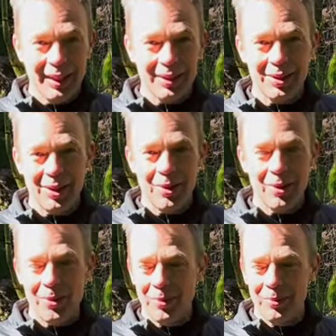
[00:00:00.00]

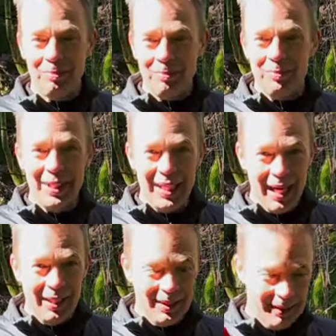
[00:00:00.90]
So yeah,
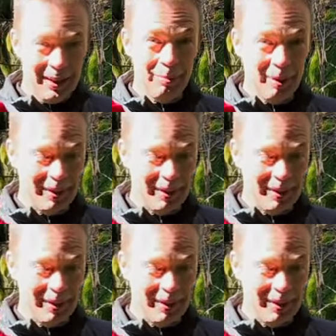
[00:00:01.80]
think about